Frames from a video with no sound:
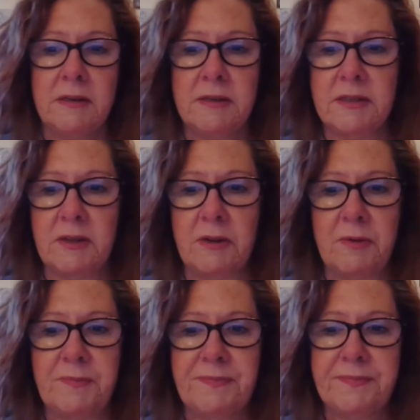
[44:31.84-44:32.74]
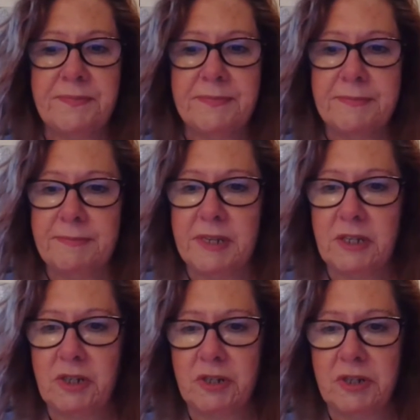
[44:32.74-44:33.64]
So big
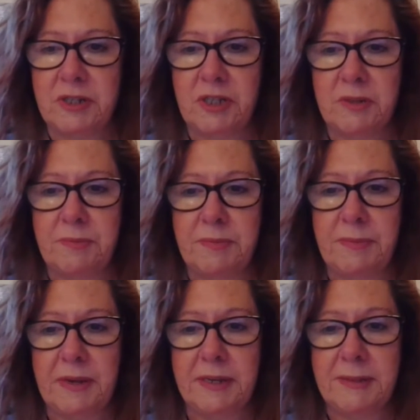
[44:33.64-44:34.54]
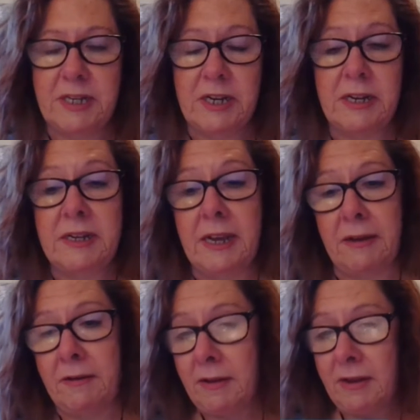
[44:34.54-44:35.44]
churches should be paying tax.
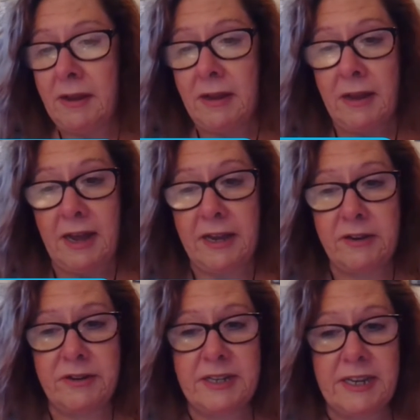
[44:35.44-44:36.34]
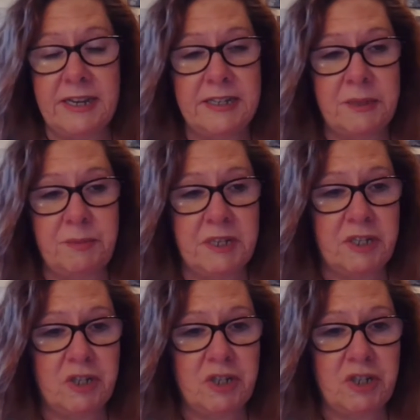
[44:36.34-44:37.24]
Yeah, I agree, Candace. Big
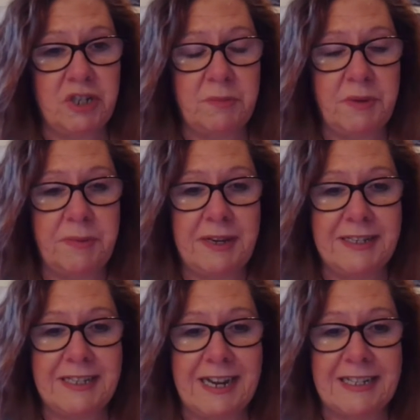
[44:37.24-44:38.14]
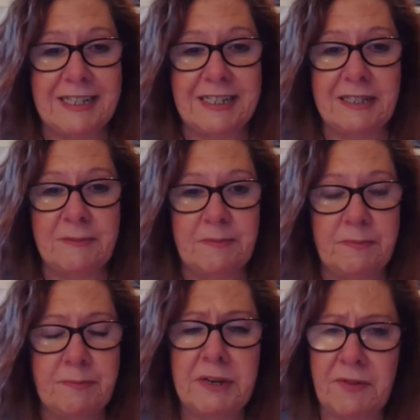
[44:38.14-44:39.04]
churches should be paying taxes.
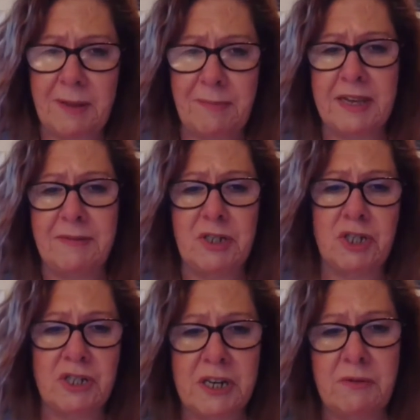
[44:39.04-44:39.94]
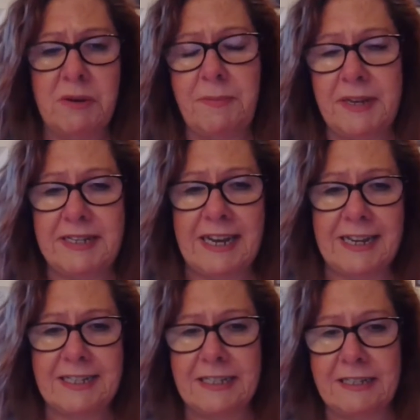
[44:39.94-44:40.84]
But if I become a church, I don't want to pay
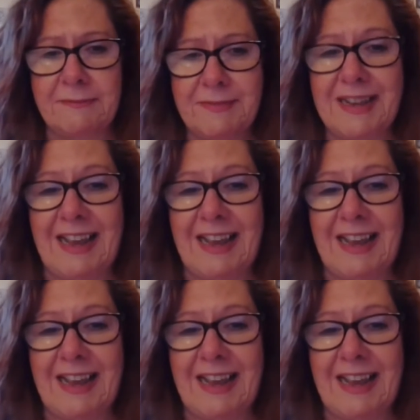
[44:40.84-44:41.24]
taxes.